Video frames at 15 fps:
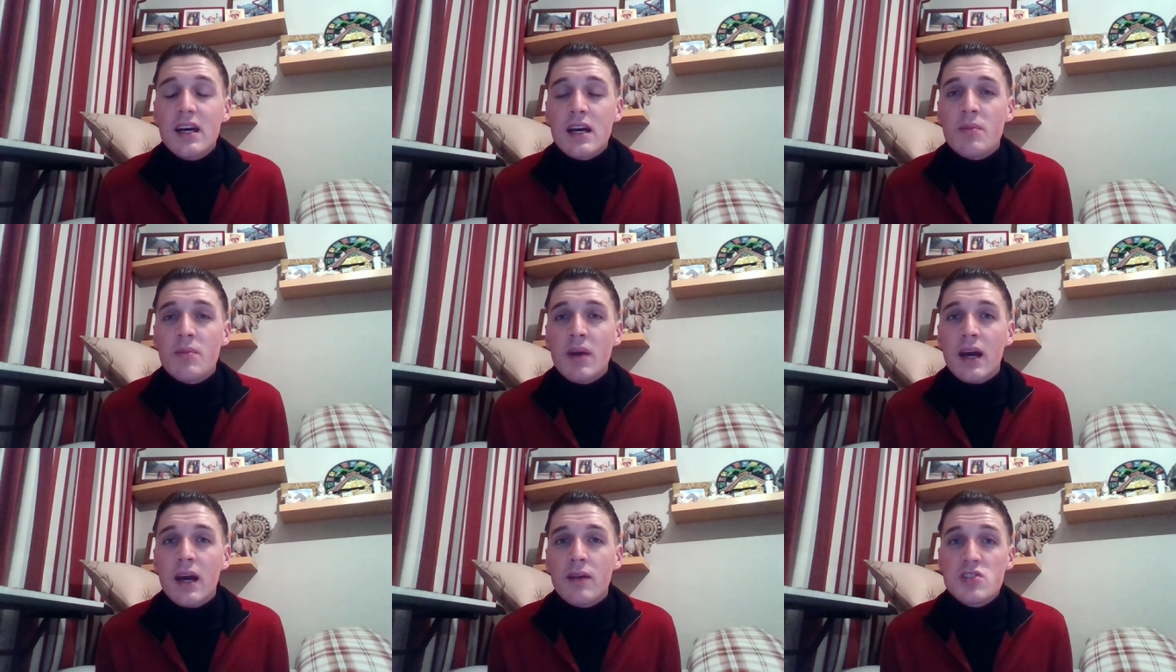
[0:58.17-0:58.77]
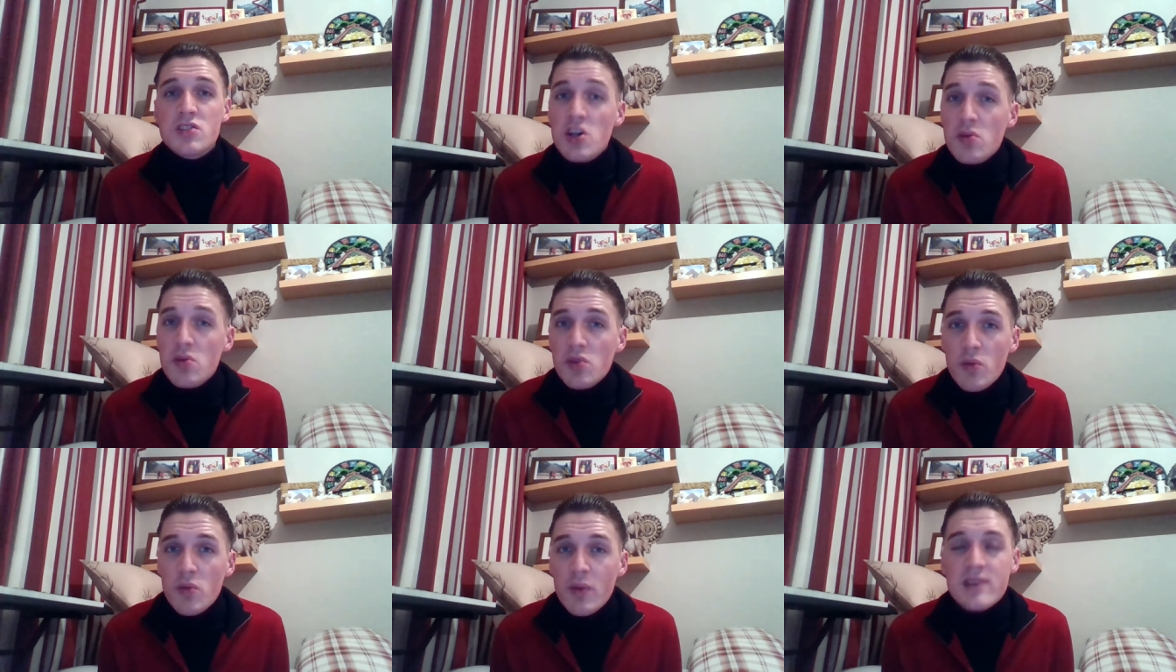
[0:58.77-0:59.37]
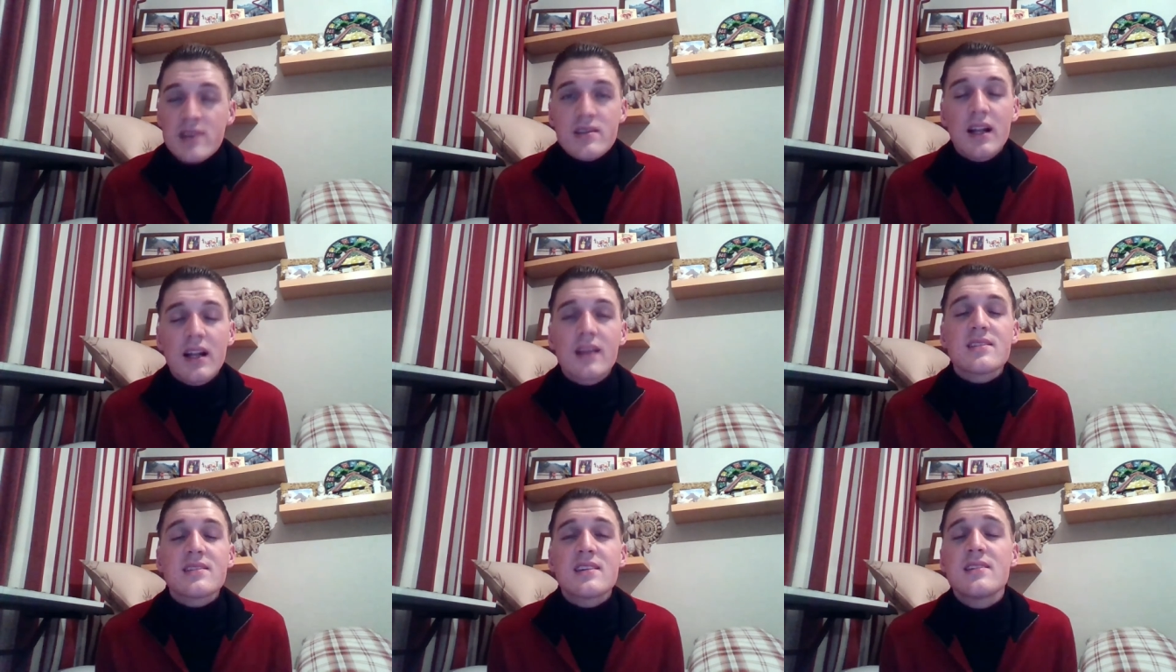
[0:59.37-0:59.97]
Um, I have two new pairs of
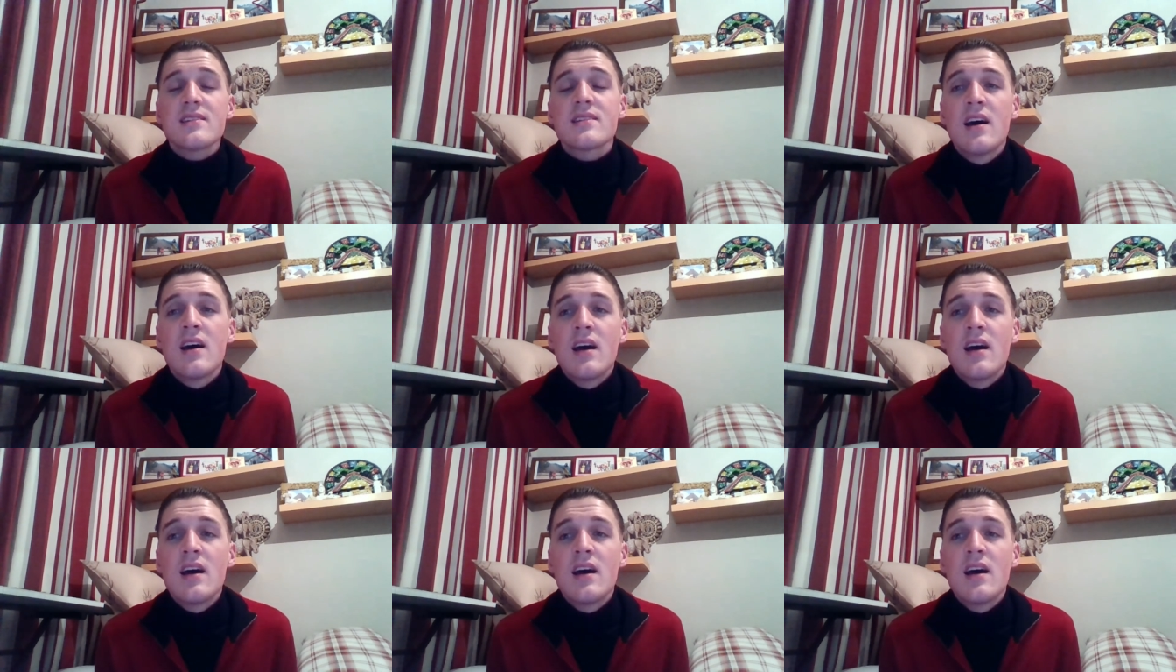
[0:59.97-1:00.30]
glasses.